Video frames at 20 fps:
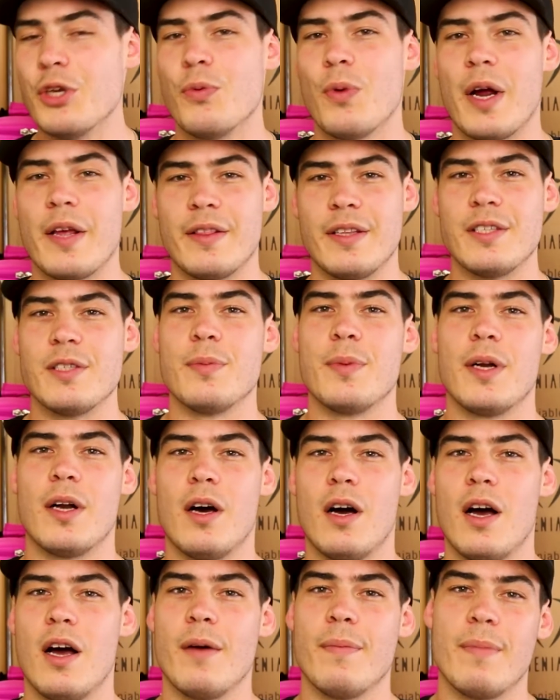rate this a bit
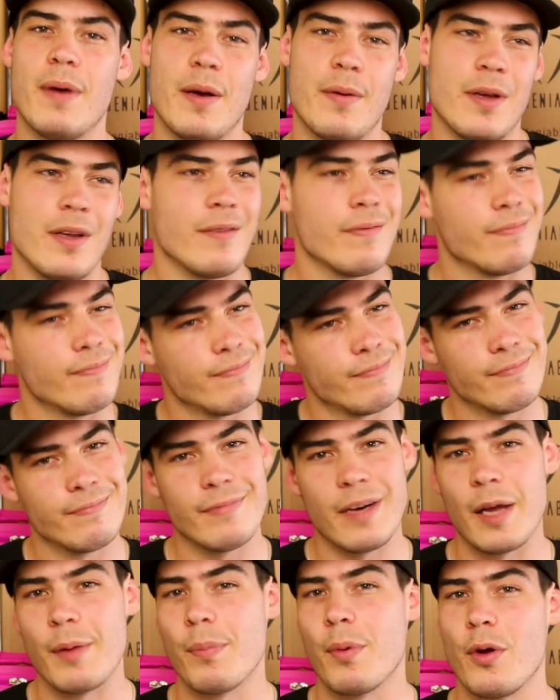higher, maybe
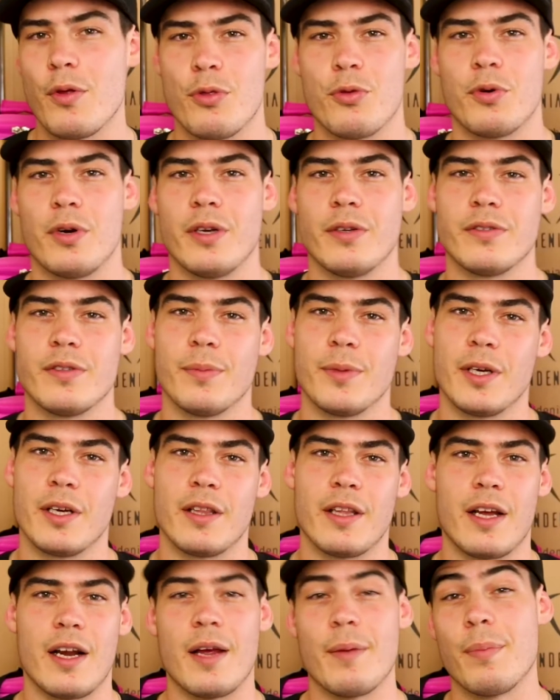8.3 or something like
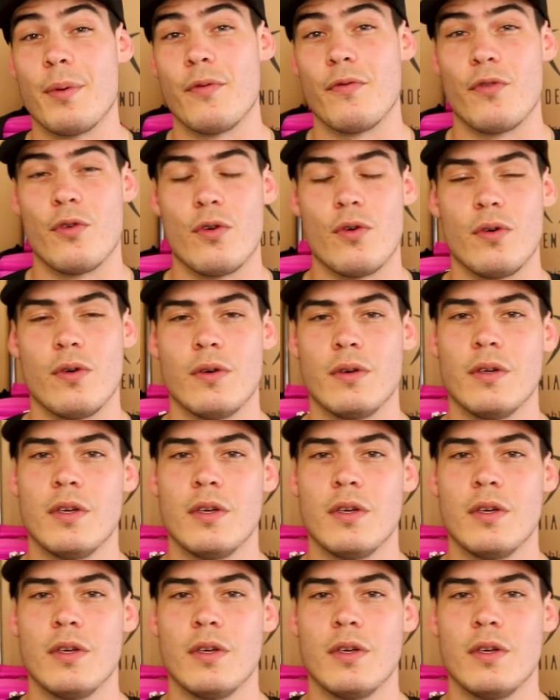that, 8.4.